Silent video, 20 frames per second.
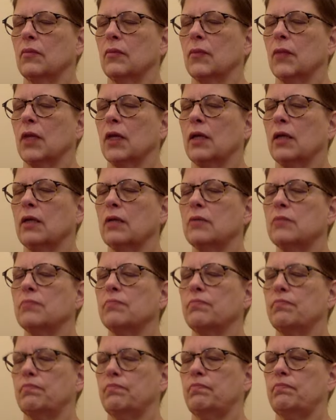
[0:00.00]
Think,
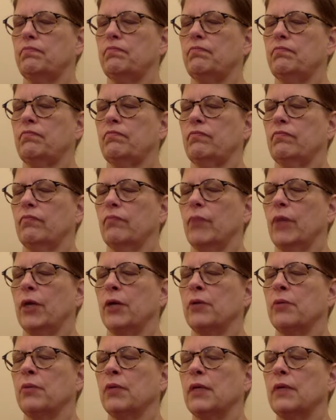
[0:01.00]

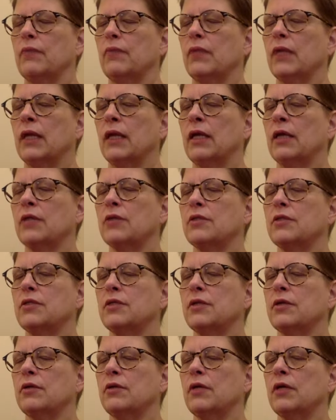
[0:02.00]
and
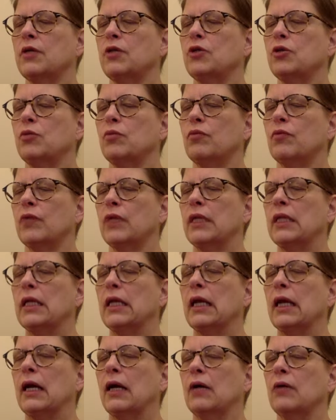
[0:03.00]
consider that you're breathing
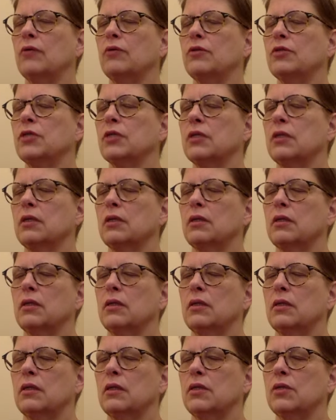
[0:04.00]
out
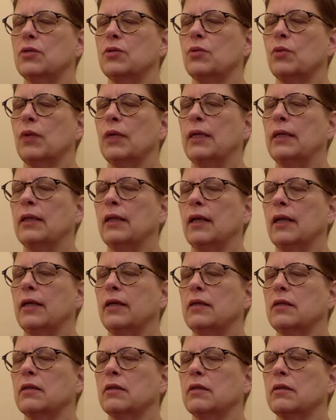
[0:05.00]
this white light,